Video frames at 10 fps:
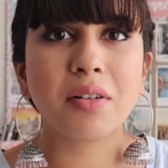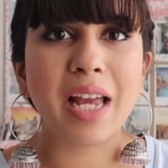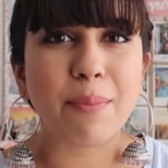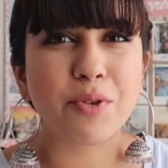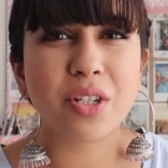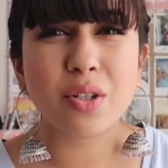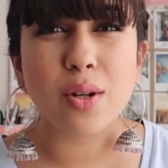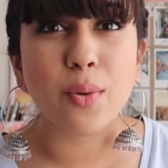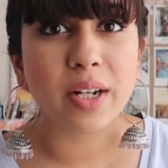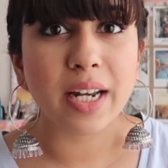caption,
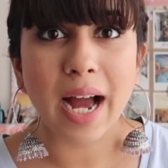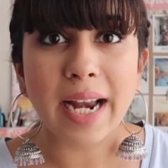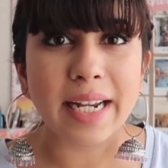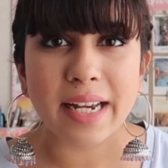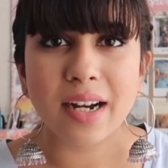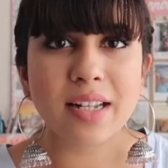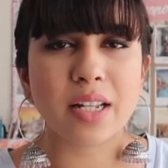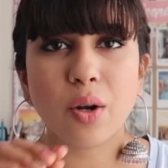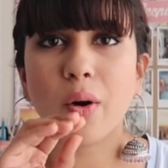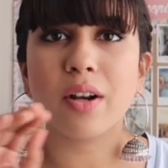slogan, ideas
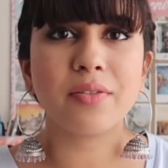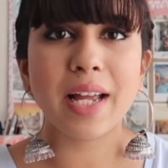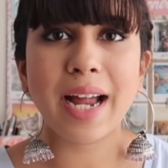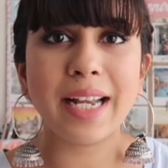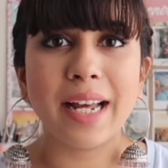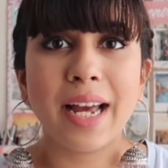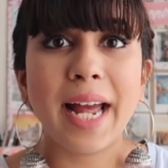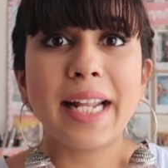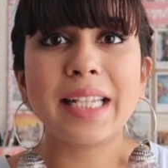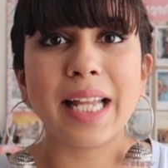and all of that.
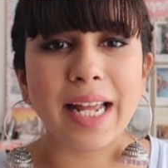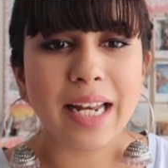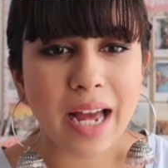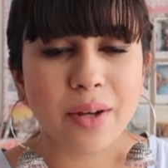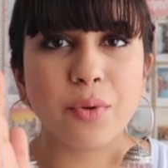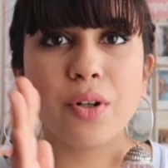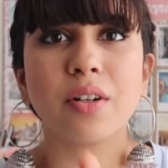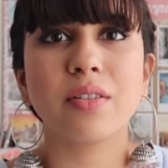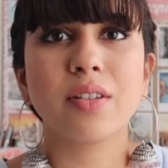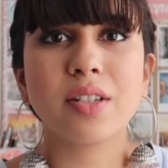And then I
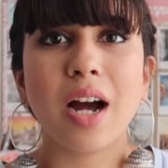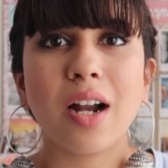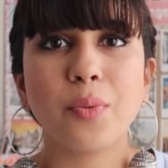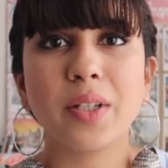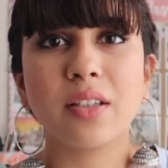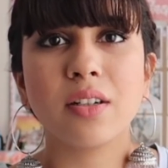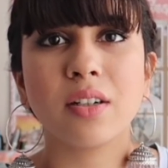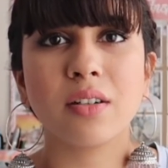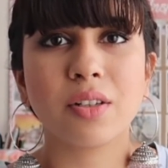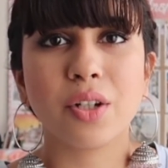would start with
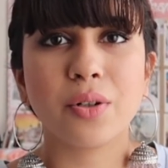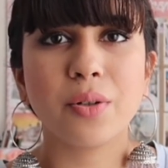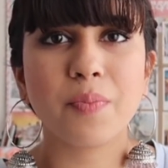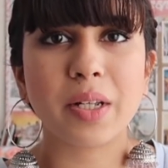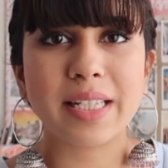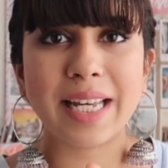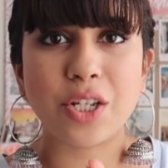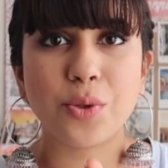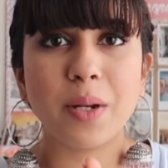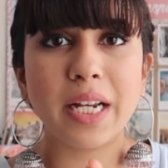the, you know,
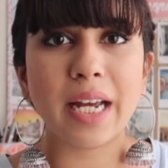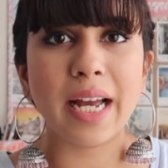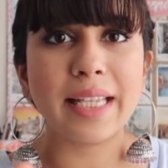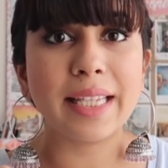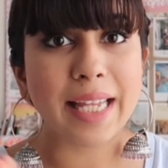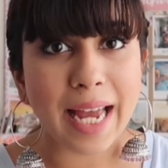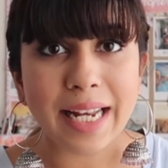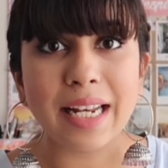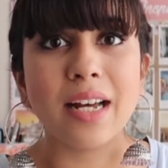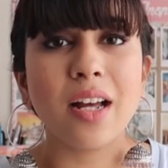sketch bit, and
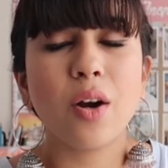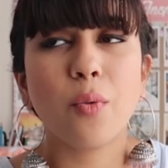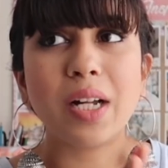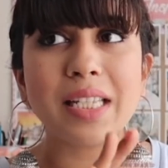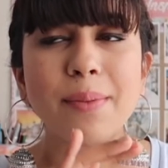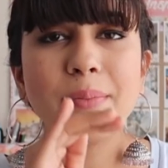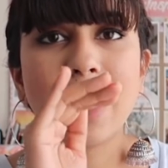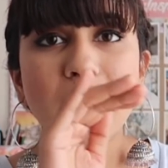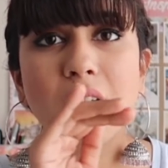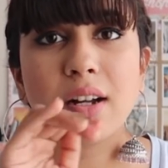then once I'm
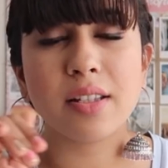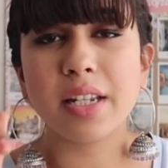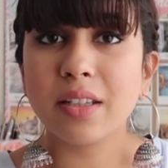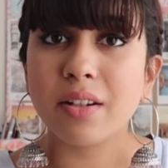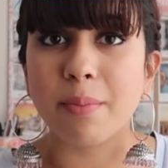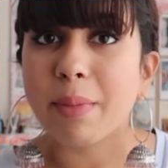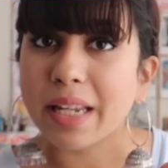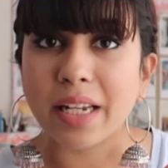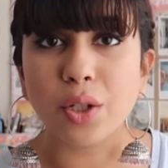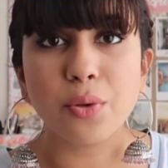done answering the
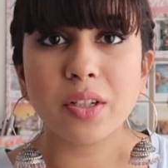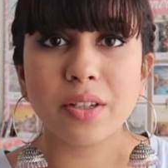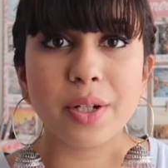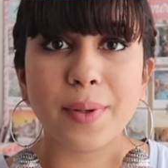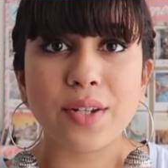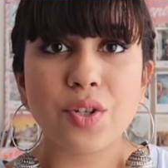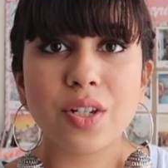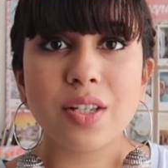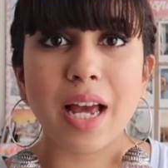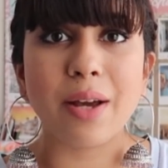remaining 2 or 3
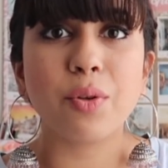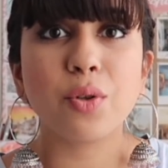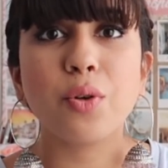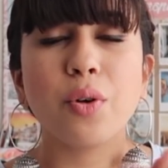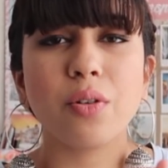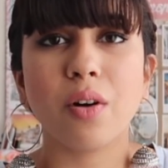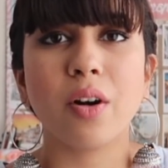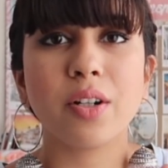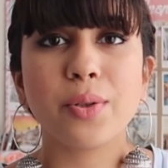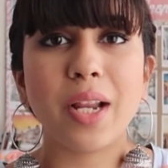questions, I would go
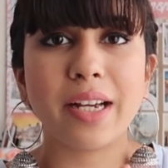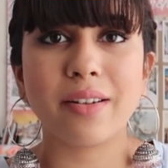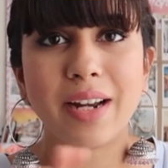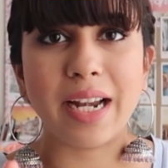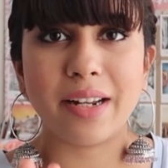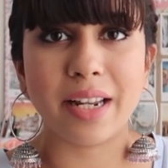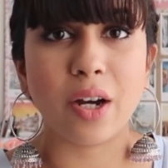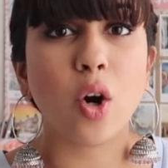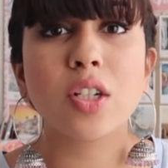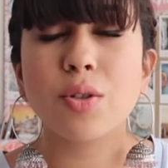on to like
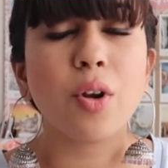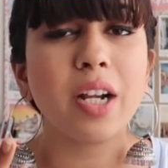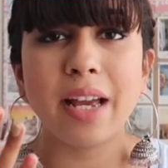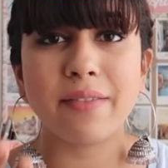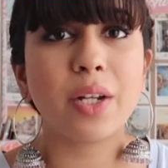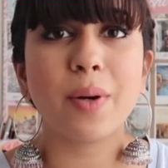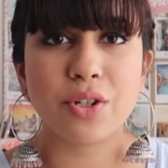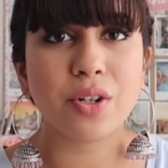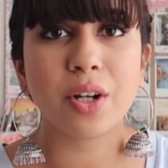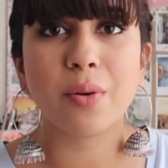rendering. Also, not every
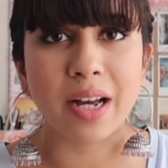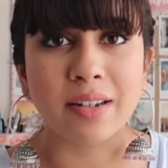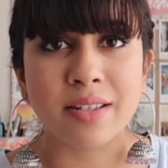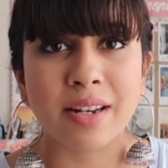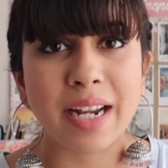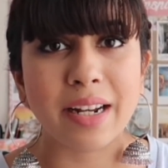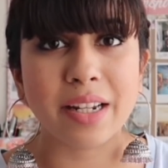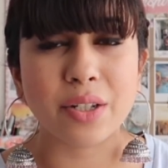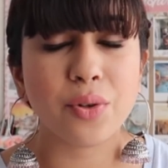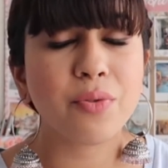question requires
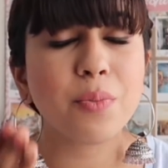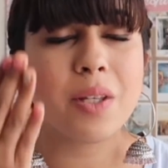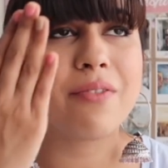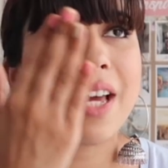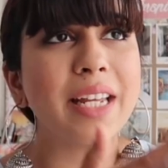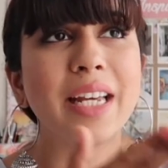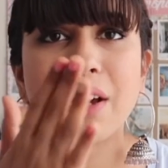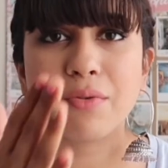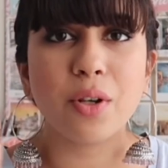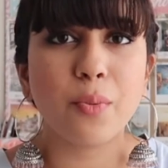rendering, so you have to be very
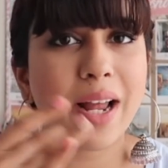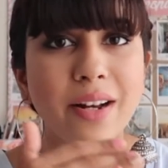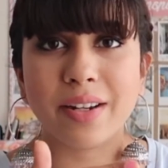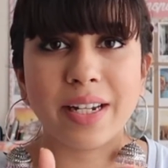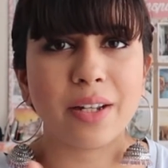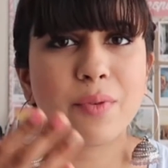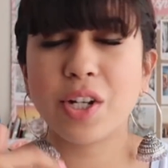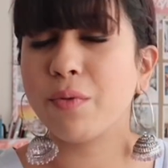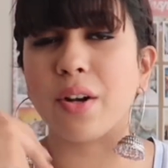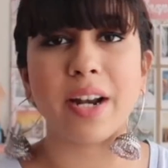careful while reading,
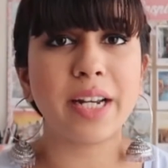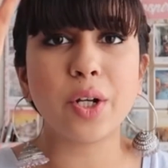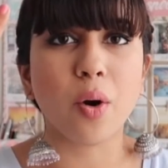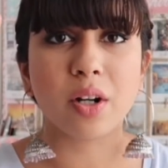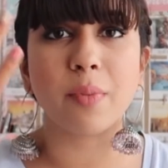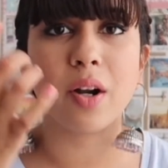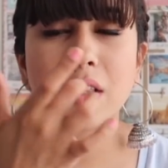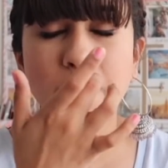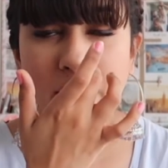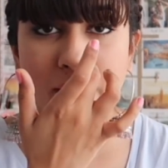which I've already talked about
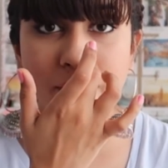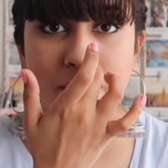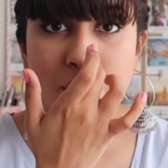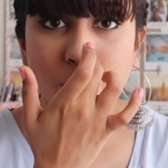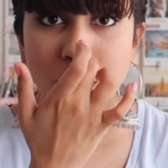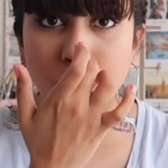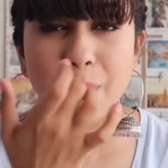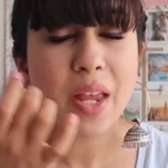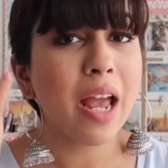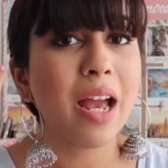in the beginning of this
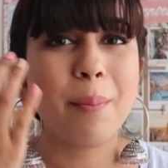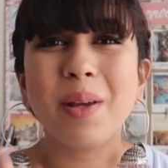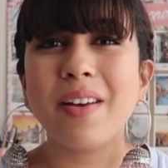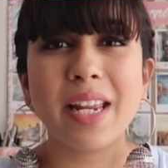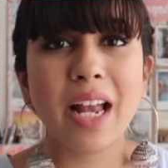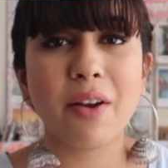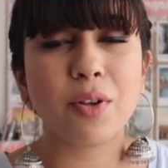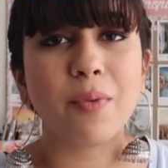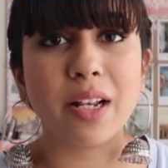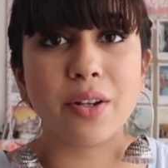video. Be very
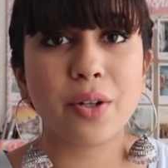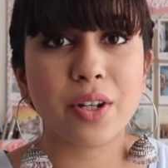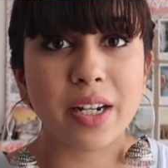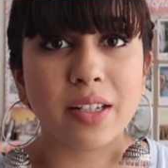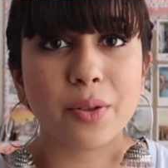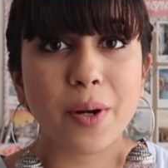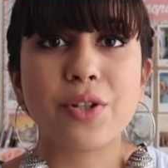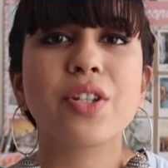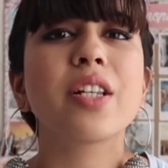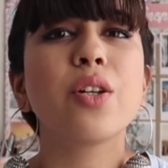careful while you're reading the
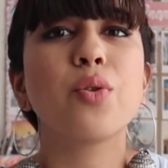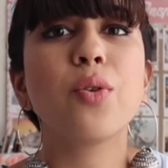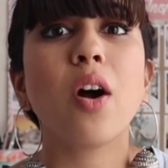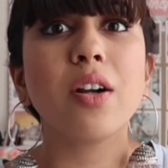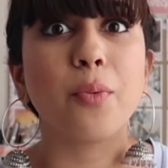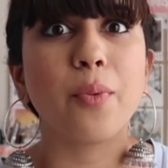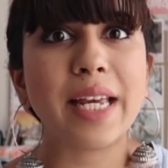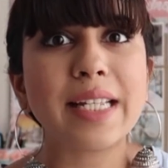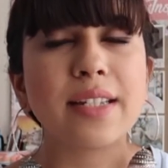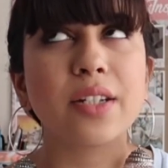questions and do not
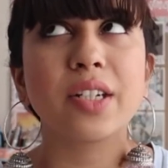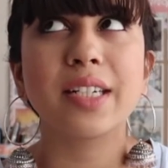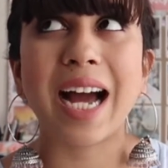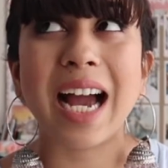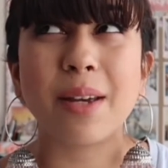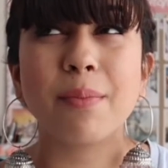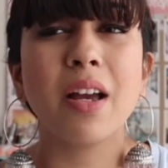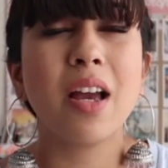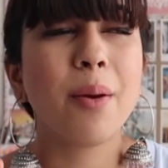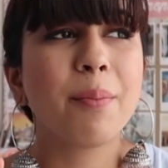waste your time,
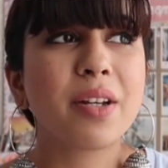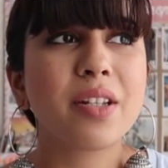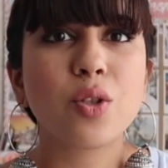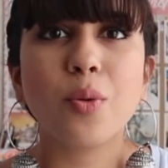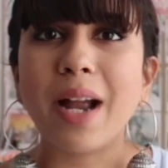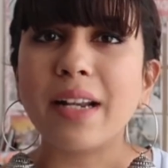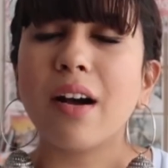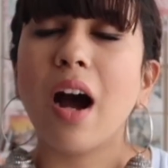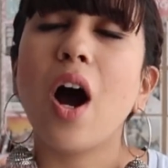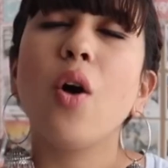because no matter
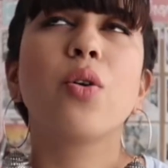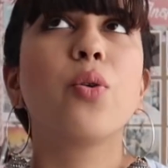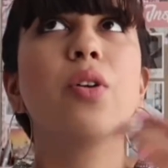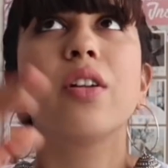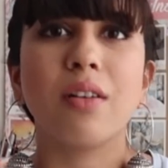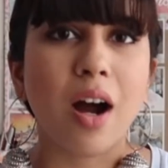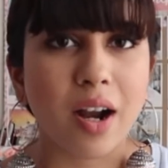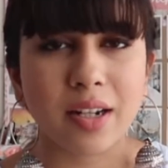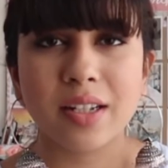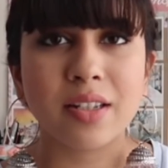how good
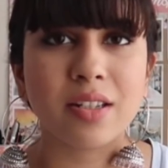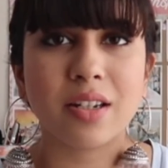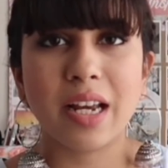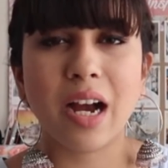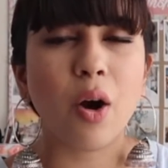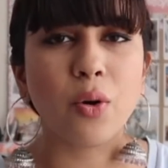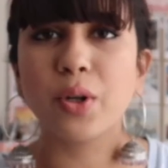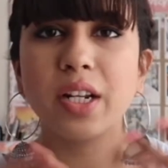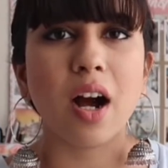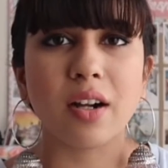artist, like how
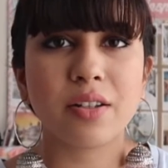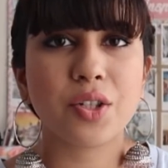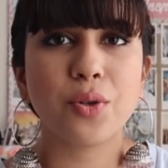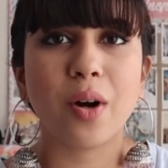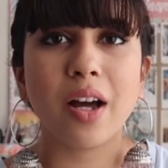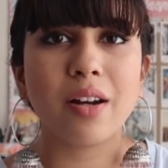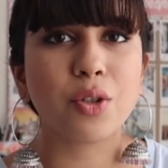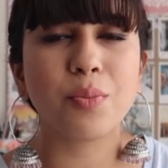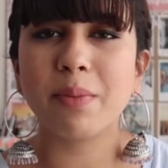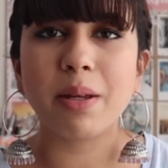good an artist you are,
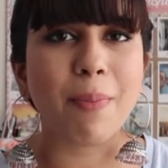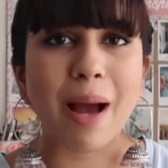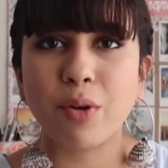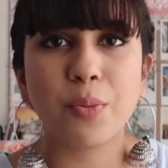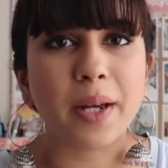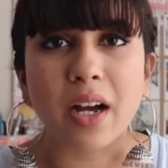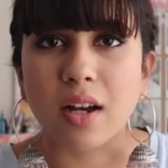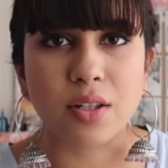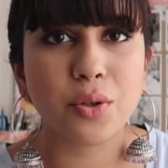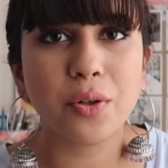you may be Pablo
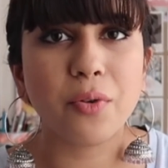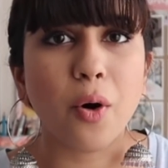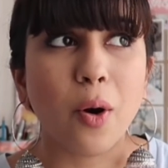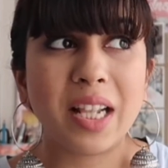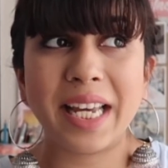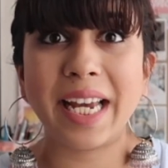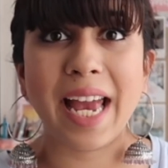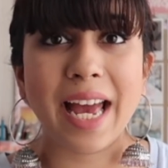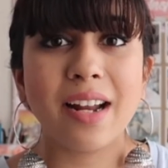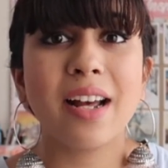Picasso, for all they
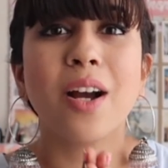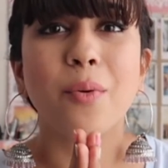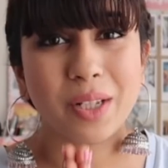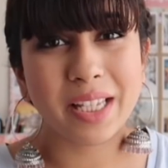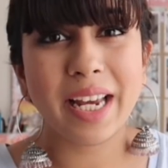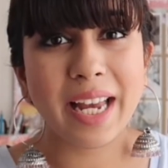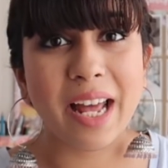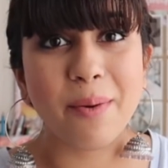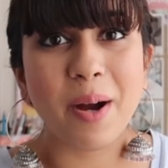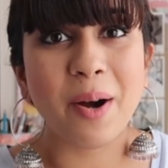care. What they
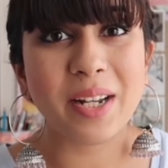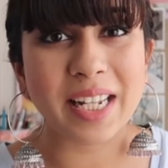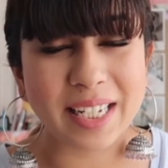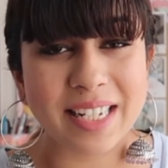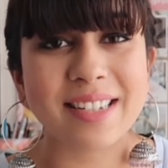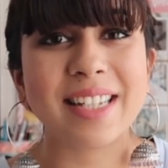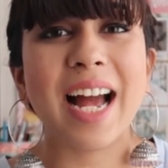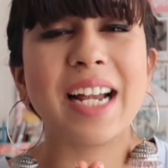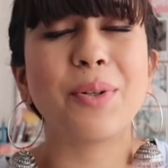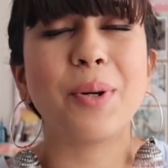care about is
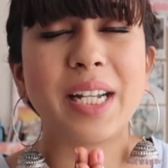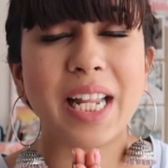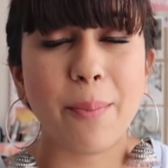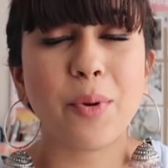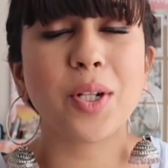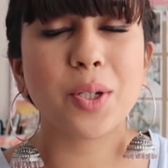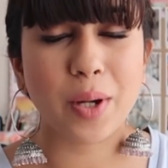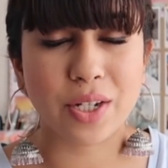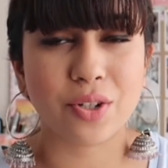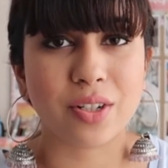that you attempt all the
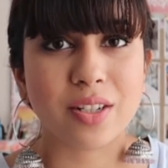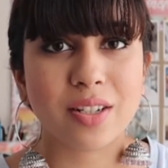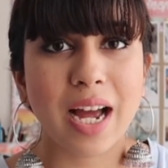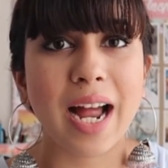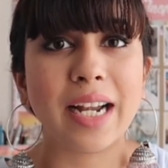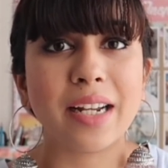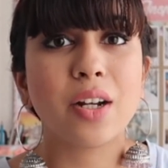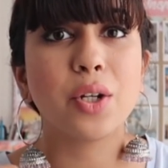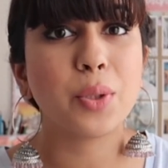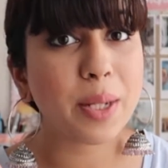questions and
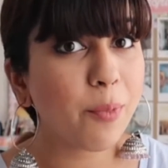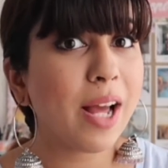do them